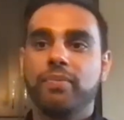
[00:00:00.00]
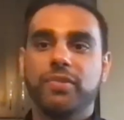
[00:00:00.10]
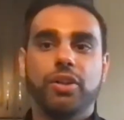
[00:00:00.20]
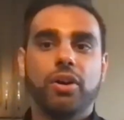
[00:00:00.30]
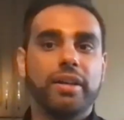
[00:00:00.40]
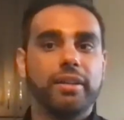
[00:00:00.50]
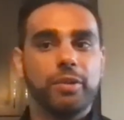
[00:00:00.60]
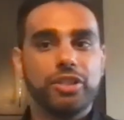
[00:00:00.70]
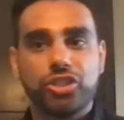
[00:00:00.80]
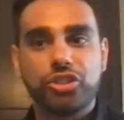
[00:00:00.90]
you know, and then
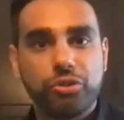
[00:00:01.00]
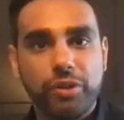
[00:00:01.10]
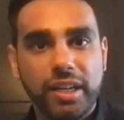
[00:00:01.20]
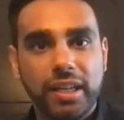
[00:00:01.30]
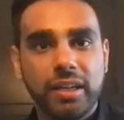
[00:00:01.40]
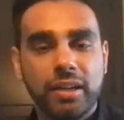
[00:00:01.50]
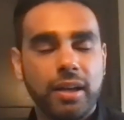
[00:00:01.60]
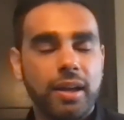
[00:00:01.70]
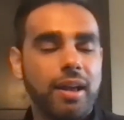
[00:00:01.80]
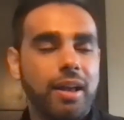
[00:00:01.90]
we just treat it.
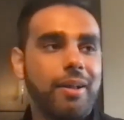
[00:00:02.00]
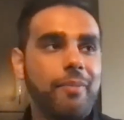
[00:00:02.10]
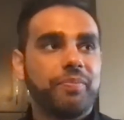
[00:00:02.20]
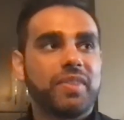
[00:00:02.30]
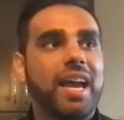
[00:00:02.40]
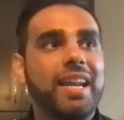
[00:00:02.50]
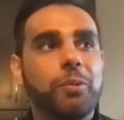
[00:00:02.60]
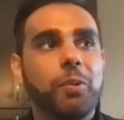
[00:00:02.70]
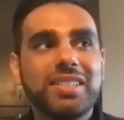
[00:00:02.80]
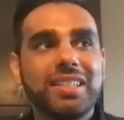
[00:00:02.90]
And it
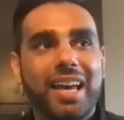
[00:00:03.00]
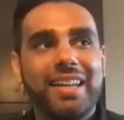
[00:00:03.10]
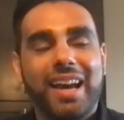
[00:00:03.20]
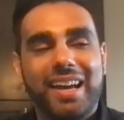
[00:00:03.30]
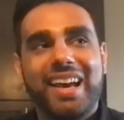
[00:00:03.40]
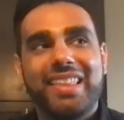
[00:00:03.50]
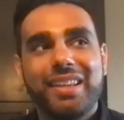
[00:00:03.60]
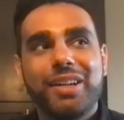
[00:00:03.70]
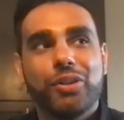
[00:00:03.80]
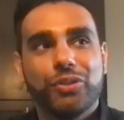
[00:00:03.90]
wasn't, and I
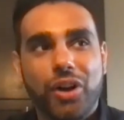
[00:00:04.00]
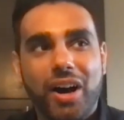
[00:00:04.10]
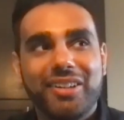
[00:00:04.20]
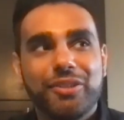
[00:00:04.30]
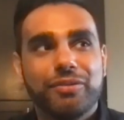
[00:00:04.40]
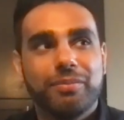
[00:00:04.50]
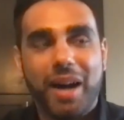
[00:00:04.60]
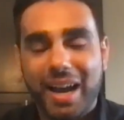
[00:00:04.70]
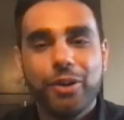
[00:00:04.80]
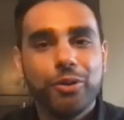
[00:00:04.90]
think a lot of
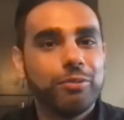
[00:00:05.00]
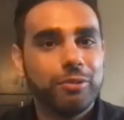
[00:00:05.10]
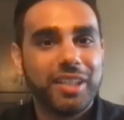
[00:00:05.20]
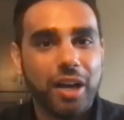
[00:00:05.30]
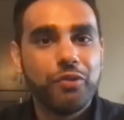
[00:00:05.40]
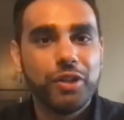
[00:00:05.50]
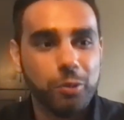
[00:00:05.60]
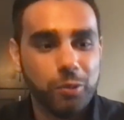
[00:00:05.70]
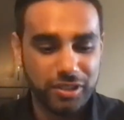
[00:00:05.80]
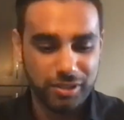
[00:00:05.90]
my own recovery
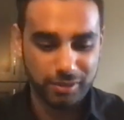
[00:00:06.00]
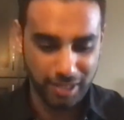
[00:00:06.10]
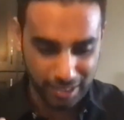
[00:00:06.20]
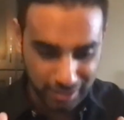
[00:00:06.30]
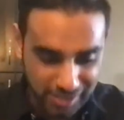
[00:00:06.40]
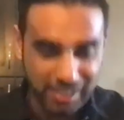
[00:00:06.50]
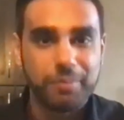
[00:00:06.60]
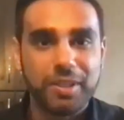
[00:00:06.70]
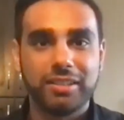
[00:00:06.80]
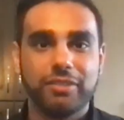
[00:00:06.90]
was
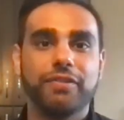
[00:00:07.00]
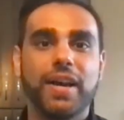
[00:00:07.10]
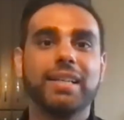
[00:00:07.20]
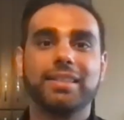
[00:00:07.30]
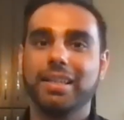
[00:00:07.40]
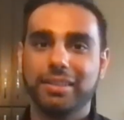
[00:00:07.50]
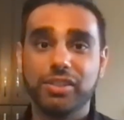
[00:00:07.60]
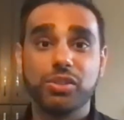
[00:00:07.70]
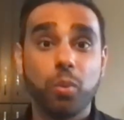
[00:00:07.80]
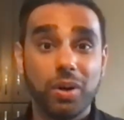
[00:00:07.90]
accepting the fact that
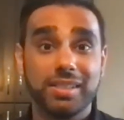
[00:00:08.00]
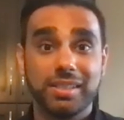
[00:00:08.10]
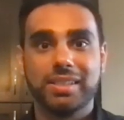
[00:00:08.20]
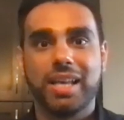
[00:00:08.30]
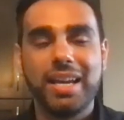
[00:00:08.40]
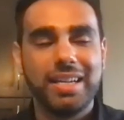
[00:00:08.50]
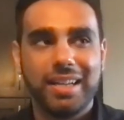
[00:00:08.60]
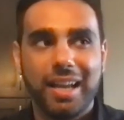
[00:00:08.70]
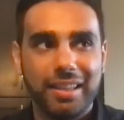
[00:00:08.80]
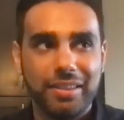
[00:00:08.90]
this was anxiety,
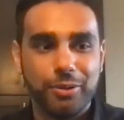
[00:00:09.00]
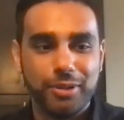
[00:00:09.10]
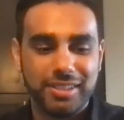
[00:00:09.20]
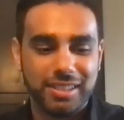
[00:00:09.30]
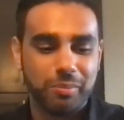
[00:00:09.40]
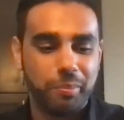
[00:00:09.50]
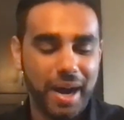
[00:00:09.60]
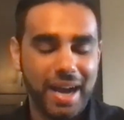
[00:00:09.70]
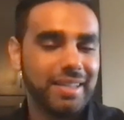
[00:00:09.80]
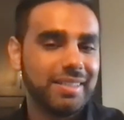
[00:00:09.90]
and there was this
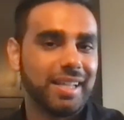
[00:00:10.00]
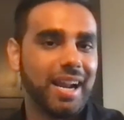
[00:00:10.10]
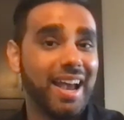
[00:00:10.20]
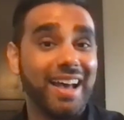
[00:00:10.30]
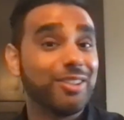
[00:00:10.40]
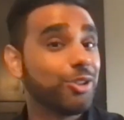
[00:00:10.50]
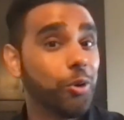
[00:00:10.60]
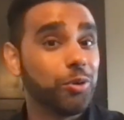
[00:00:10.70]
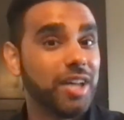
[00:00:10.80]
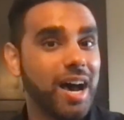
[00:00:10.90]
bias that I had this
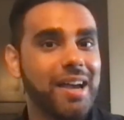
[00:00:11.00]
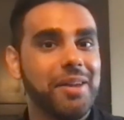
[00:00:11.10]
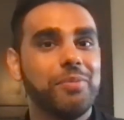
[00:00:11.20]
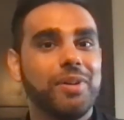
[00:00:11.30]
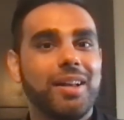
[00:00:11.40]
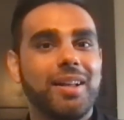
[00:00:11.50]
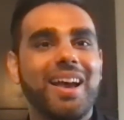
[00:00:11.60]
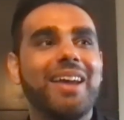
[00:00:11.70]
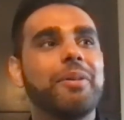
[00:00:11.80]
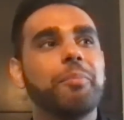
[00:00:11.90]
whole time.
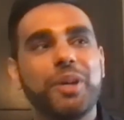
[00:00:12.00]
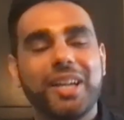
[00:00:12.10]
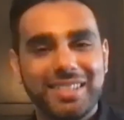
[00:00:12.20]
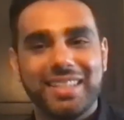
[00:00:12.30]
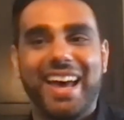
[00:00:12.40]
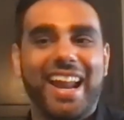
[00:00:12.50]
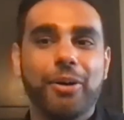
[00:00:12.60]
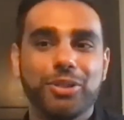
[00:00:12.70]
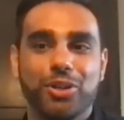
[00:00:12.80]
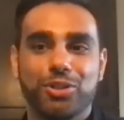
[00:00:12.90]
And because of that, I
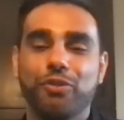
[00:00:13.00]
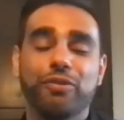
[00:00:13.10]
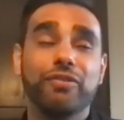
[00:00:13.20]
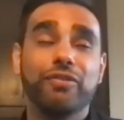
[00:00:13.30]
was also